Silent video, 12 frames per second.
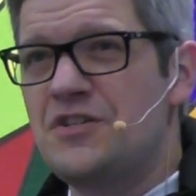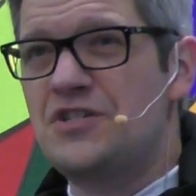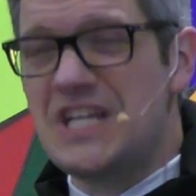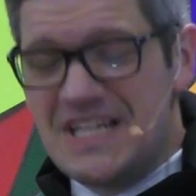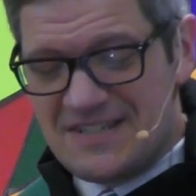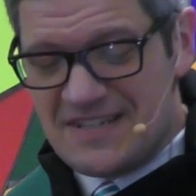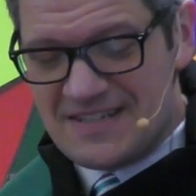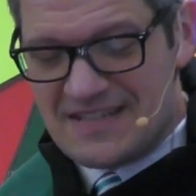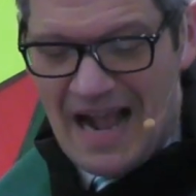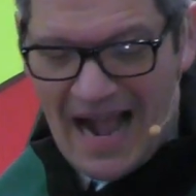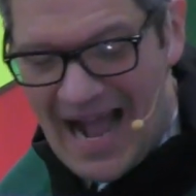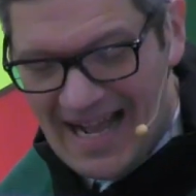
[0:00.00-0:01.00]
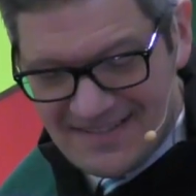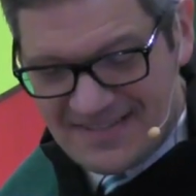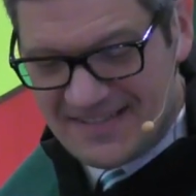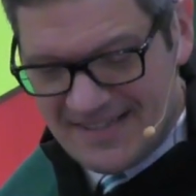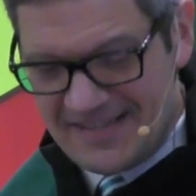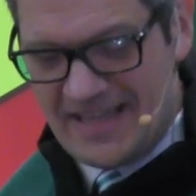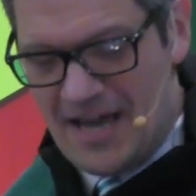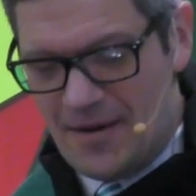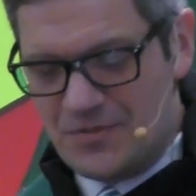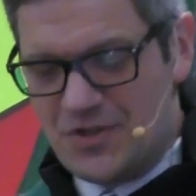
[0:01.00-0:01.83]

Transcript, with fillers: Jesus asked them